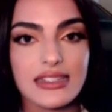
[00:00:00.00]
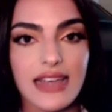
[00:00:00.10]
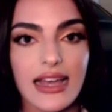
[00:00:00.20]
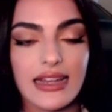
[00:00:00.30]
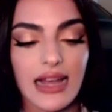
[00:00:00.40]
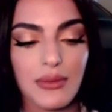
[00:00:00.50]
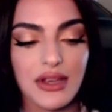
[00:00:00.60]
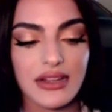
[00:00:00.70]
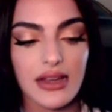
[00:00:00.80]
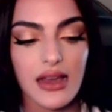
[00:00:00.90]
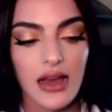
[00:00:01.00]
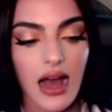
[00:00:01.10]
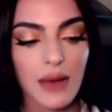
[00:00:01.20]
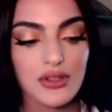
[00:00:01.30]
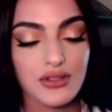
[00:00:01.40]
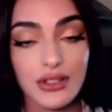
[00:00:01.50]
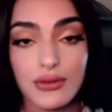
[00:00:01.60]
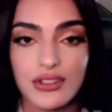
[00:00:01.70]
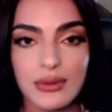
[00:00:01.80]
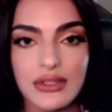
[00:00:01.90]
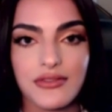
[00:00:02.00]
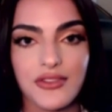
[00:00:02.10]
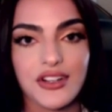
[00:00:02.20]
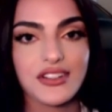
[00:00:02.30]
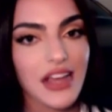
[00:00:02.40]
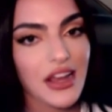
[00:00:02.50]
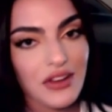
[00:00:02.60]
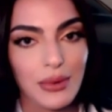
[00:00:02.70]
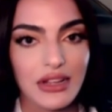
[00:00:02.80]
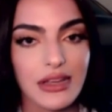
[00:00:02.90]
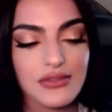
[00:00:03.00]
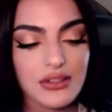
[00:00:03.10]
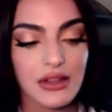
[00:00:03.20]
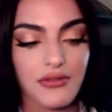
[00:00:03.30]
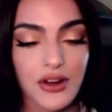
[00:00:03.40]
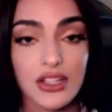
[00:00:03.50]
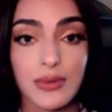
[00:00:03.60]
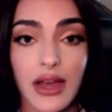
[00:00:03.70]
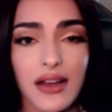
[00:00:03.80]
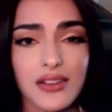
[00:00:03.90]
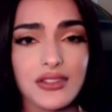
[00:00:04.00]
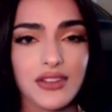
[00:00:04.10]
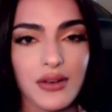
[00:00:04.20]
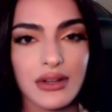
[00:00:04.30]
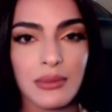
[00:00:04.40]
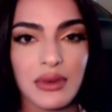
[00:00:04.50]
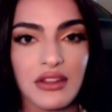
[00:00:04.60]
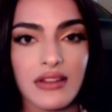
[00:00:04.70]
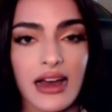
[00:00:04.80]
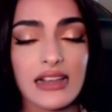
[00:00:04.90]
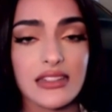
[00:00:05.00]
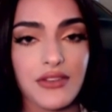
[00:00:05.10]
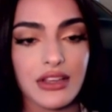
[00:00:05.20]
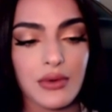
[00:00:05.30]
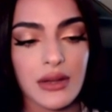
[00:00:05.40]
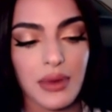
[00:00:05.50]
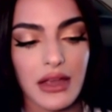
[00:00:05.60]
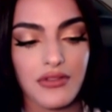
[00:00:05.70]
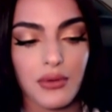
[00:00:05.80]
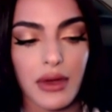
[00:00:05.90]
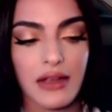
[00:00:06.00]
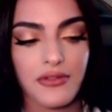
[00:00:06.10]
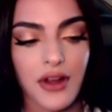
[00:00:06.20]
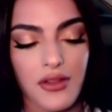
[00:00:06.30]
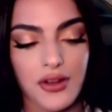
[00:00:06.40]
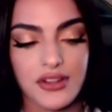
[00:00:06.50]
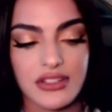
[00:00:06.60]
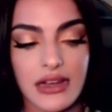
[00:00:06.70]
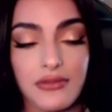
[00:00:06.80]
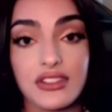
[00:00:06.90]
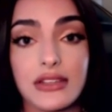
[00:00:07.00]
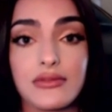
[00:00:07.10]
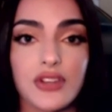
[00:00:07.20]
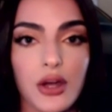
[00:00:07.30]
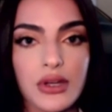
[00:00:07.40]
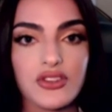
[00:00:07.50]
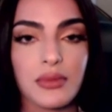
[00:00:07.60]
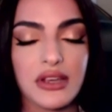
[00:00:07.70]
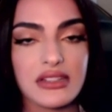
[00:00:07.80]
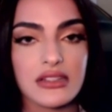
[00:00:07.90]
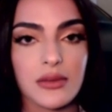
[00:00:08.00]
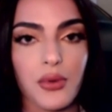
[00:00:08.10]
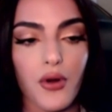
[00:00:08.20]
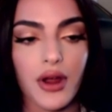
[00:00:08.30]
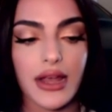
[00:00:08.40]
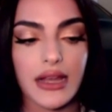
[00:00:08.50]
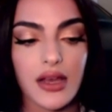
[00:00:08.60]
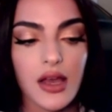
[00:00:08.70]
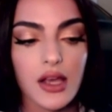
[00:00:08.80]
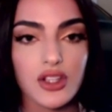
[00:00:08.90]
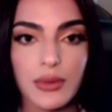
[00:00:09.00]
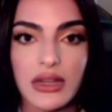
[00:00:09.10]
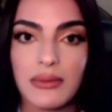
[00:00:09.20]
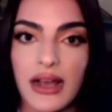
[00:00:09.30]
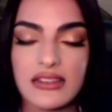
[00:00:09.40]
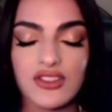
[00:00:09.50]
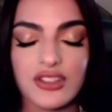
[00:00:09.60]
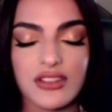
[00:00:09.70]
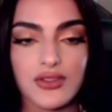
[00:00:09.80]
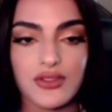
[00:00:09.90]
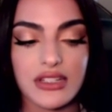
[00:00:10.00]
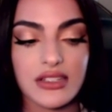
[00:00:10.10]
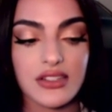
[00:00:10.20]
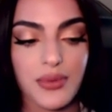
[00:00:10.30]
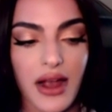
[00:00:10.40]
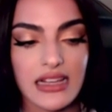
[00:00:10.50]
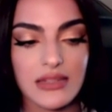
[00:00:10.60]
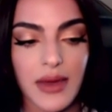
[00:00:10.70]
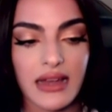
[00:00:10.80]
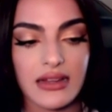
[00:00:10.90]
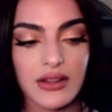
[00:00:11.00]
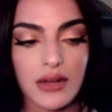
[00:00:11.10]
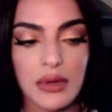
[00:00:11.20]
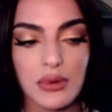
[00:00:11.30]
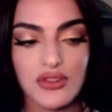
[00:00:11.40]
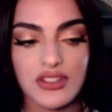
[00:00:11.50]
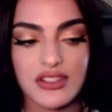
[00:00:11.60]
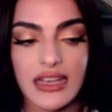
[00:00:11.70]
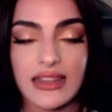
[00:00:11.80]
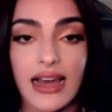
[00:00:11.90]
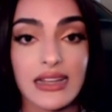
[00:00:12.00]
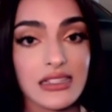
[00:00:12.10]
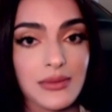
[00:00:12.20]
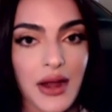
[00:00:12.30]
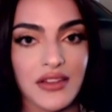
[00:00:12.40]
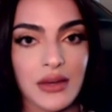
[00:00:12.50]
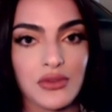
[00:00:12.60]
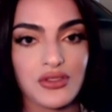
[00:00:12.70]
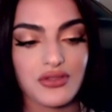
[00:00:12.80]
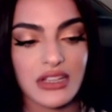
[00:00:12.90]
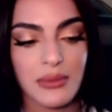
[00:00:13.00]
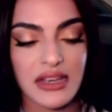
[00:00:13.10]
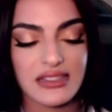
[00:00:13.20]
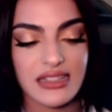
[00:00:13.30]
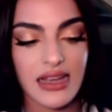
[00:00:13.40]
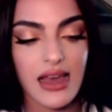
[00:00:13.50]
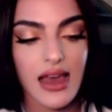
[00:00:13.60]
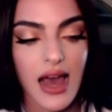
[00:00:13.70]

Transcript: exciting. I mean, it's really cool to be the first. Everybody loves to be the first, but I also don't want to be the last. I really want to pave the way for others, and I've received so much amazing support and so many messages. I was really surprised by, like, a lot of people just saying that I inspire them, which is really amazing